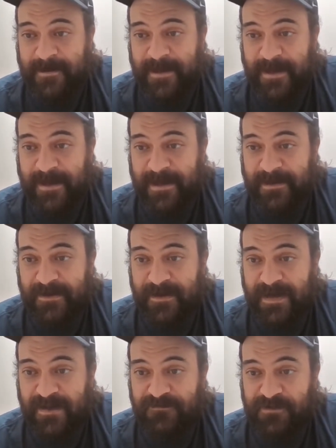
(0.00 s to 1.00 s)
And
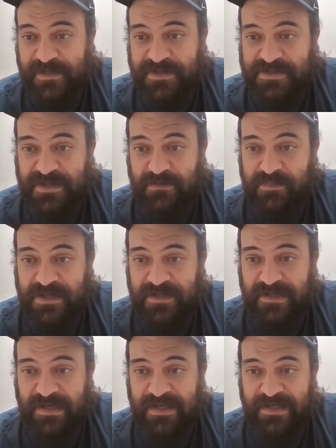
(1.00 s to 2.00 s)
I feel like it's going to
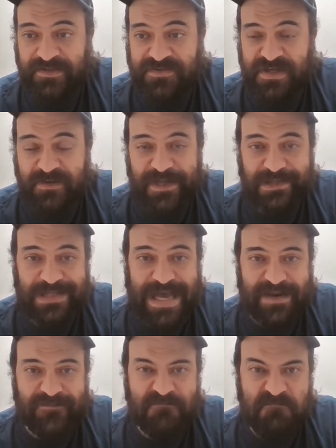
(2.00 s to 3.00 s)
be there's going to be a
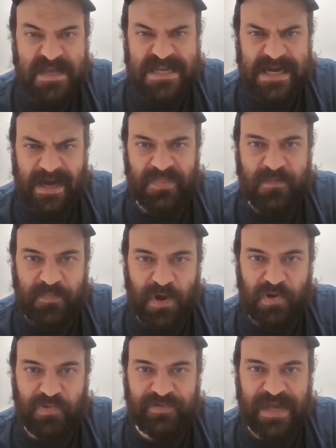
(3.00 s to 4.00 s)
lot of meat on the
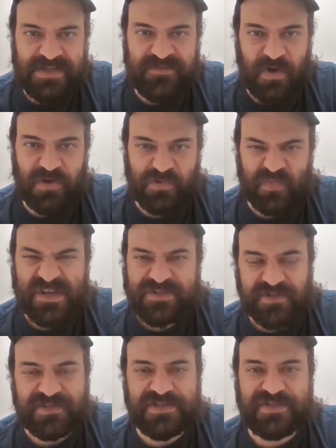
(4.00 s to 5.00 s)
bone as far as
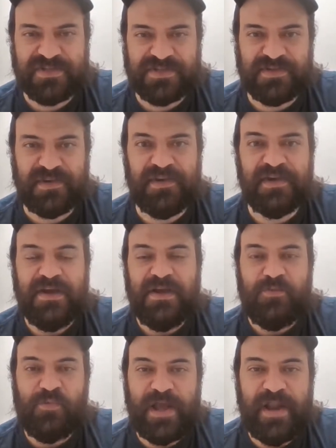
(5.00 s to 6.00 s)
research is concerned
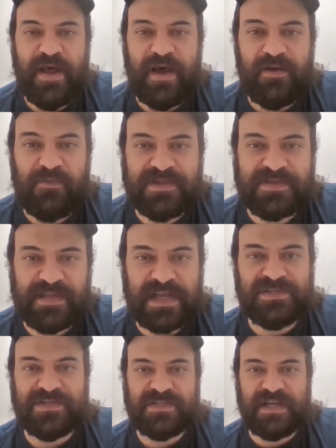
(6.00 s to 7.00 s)
when
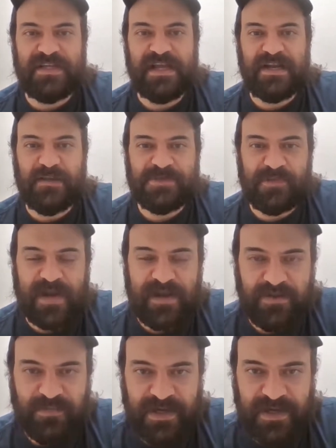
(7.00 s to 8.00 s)
Selection Sunday comes
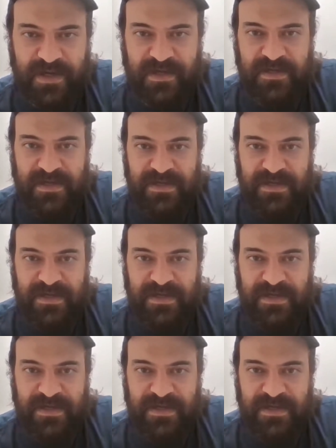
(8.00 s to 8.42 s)
around and when the